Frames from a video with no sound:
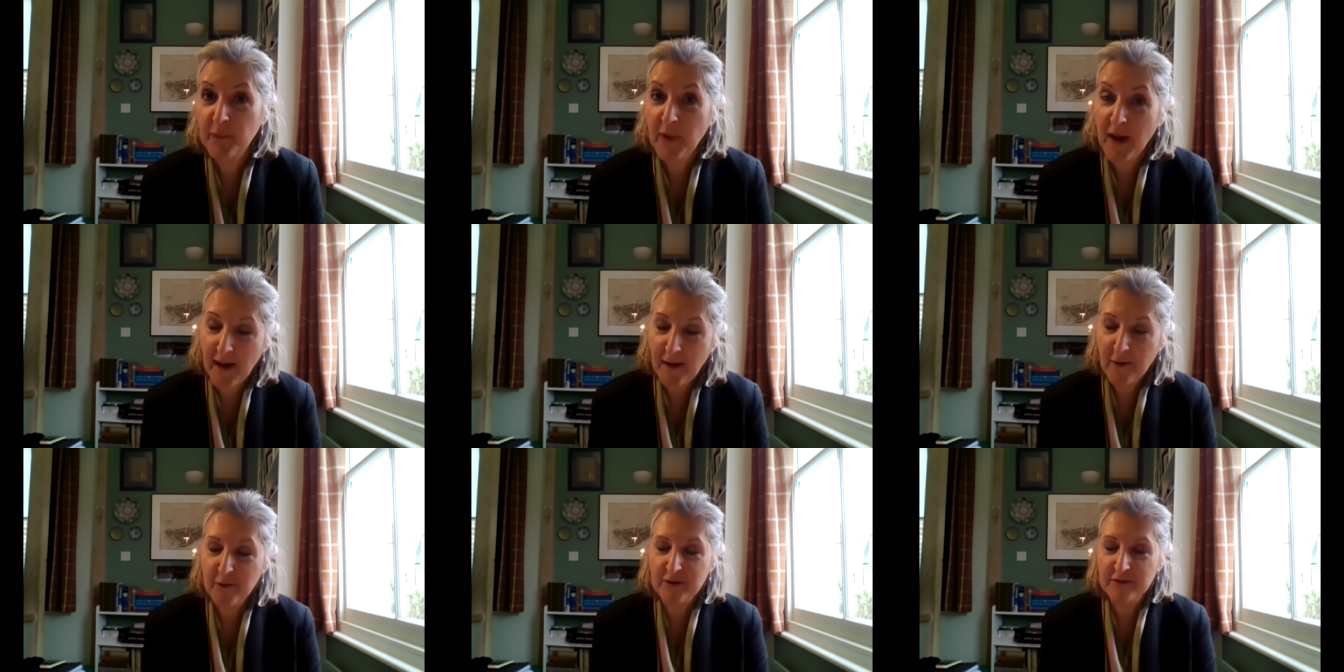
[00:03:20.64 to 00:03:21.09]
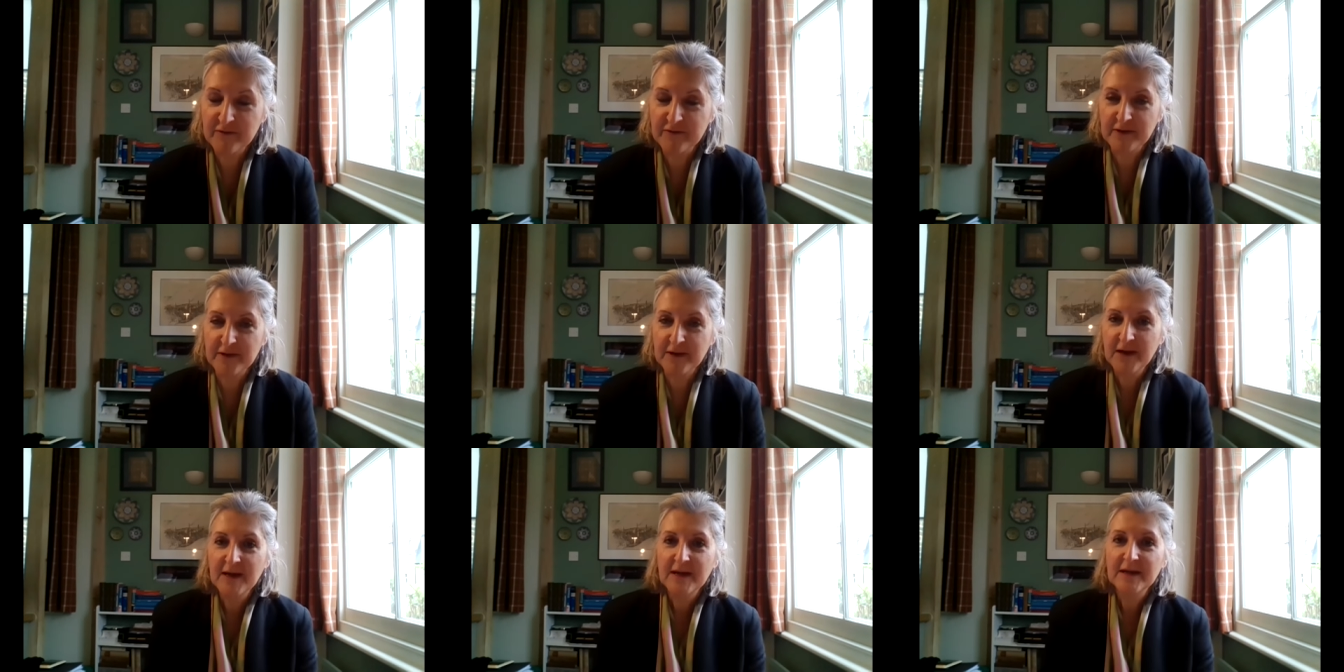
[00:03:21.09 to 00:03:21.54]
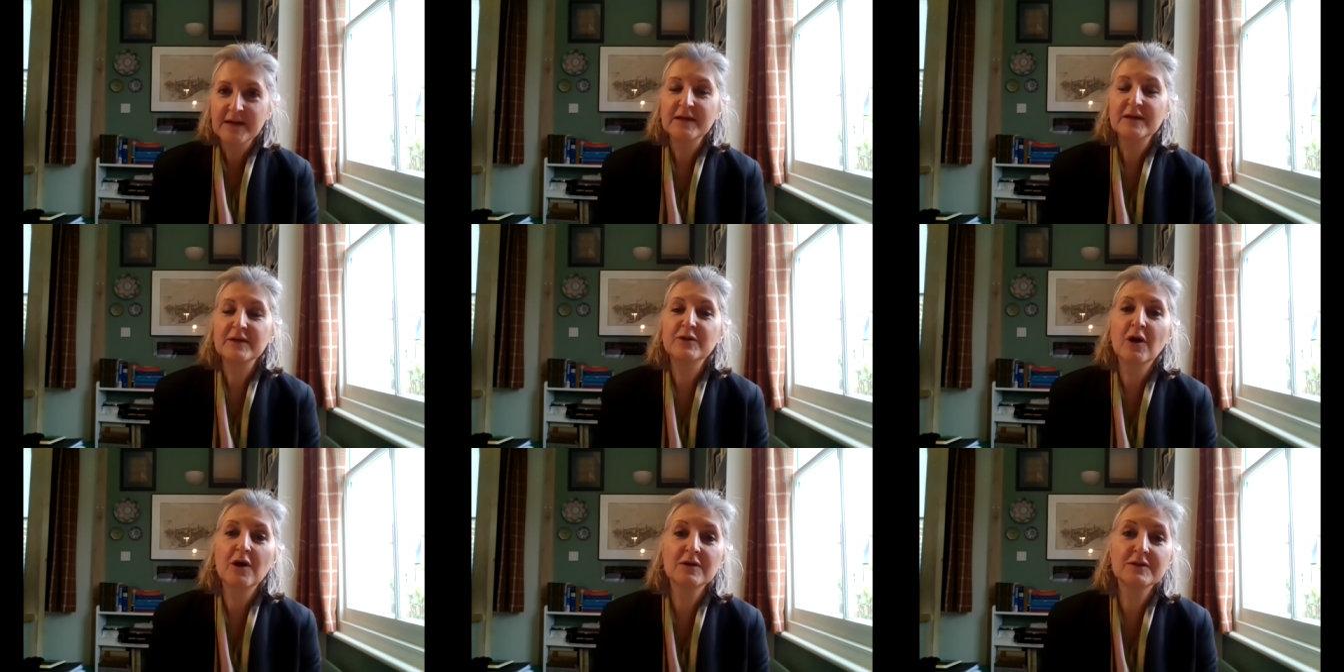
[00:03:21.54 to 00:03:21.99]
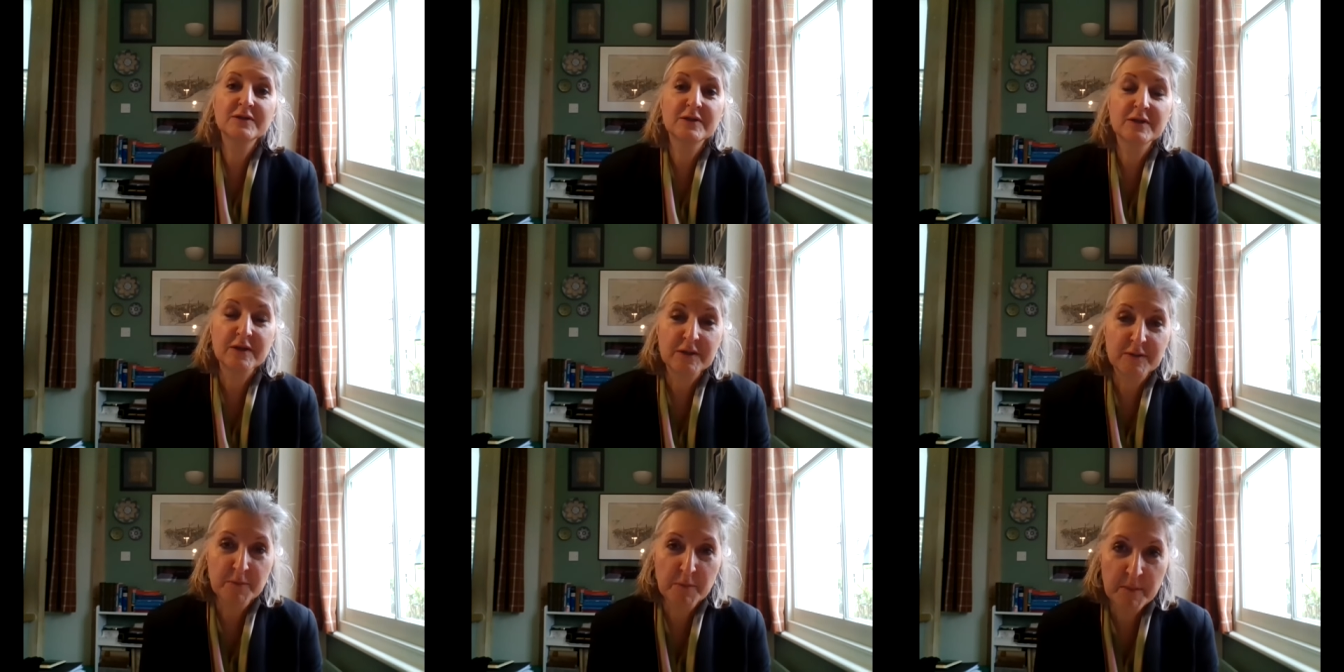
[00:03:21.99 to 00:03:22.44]
However, he does
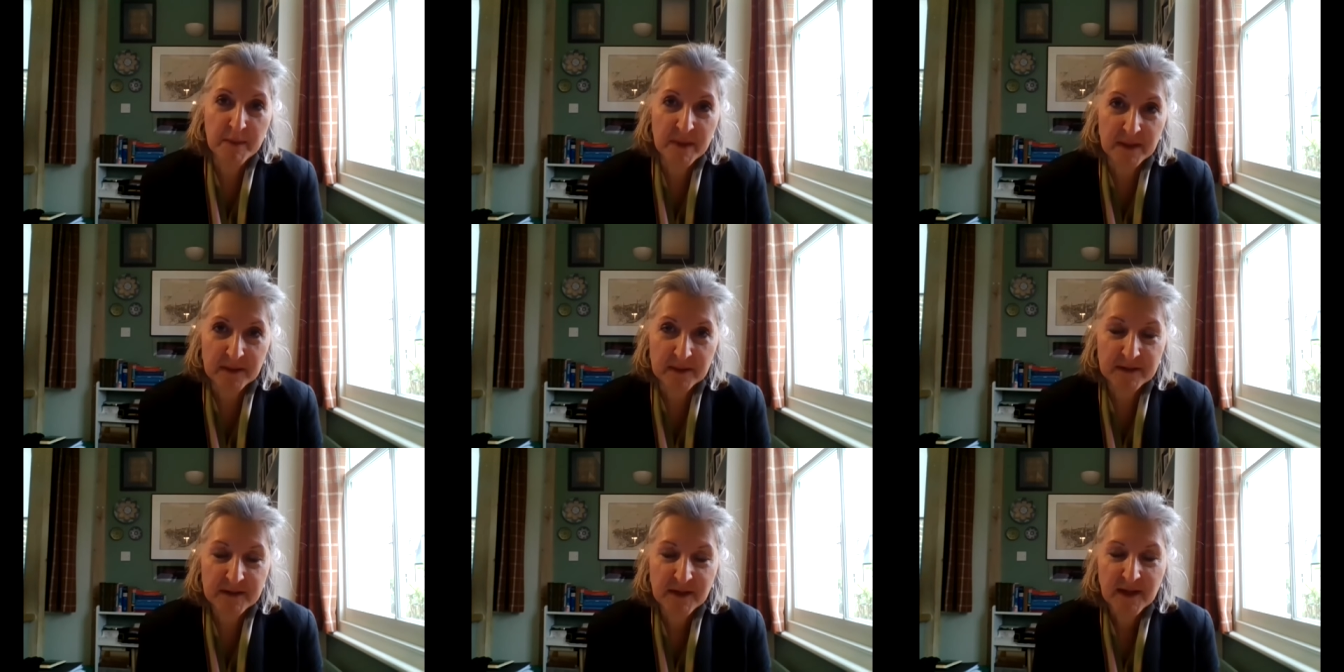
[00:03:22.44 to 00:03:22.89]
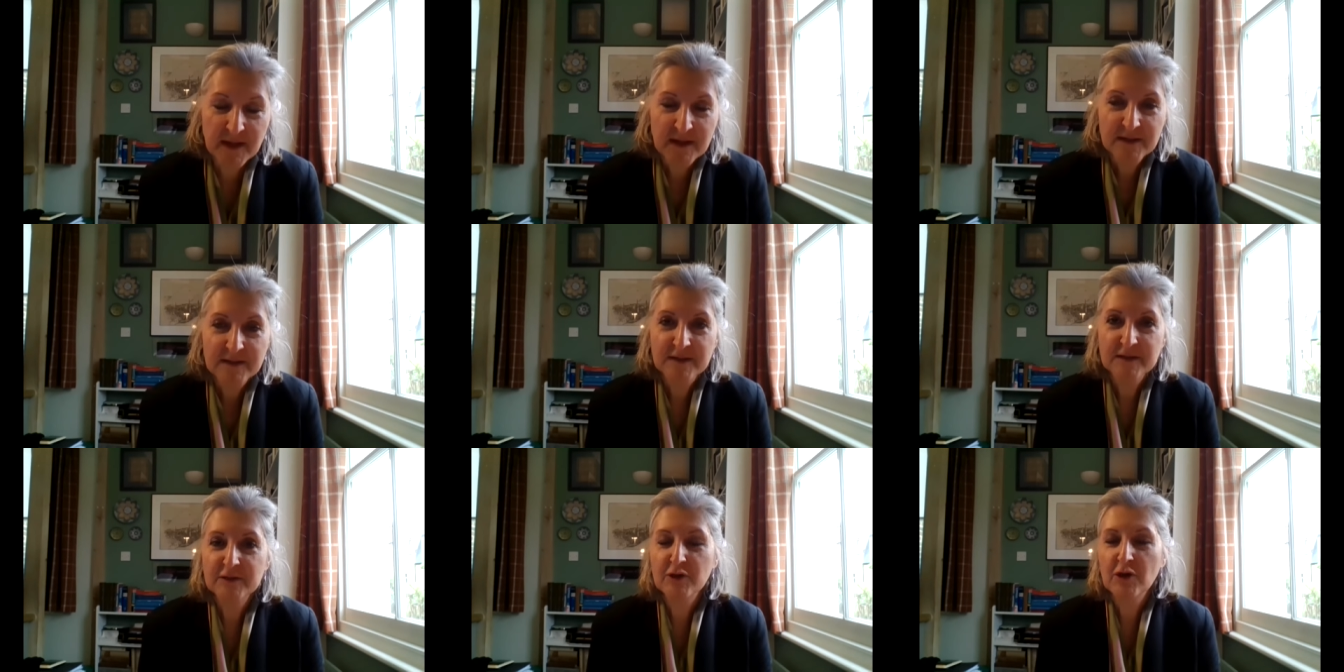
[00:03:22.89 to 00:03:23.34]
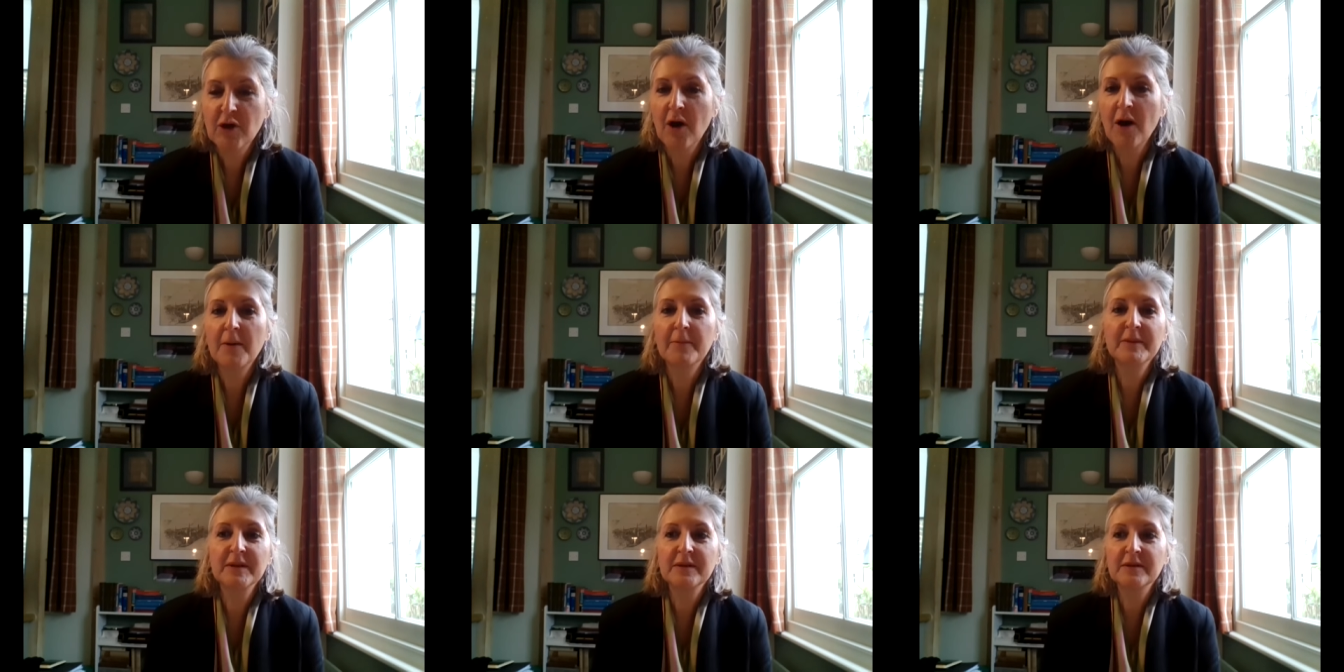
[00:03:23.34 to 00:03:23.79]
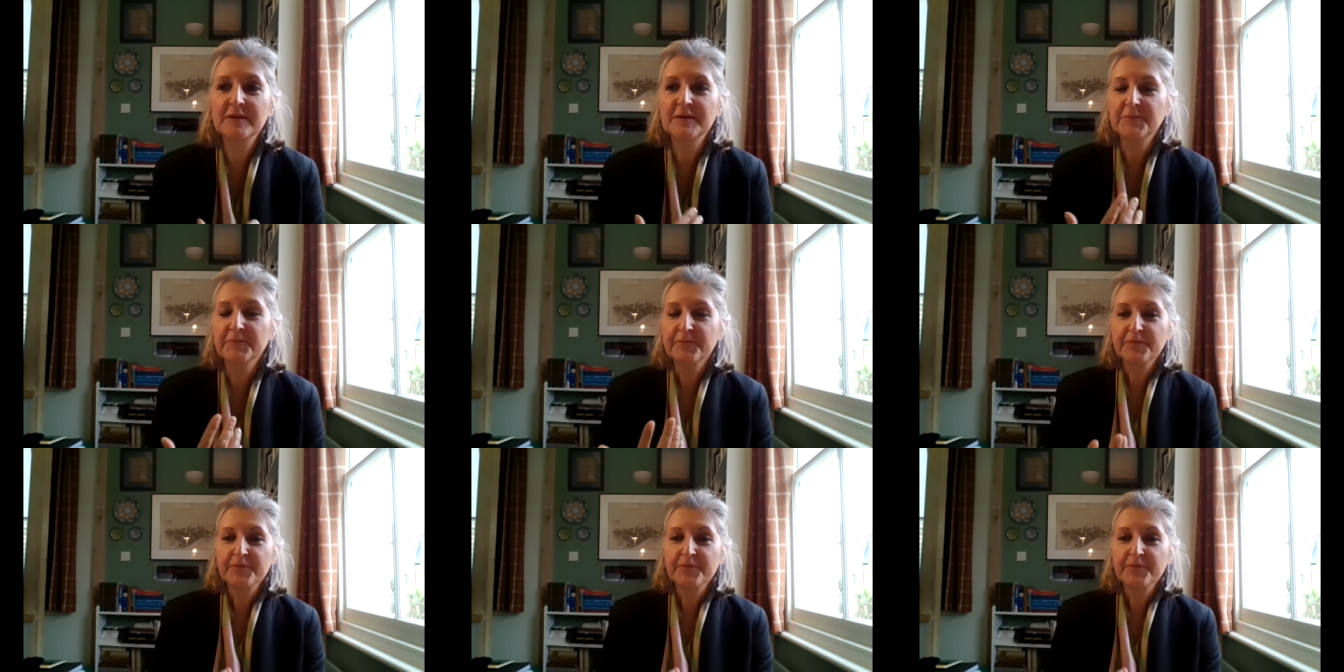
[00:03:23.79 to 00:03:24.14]
admit that coming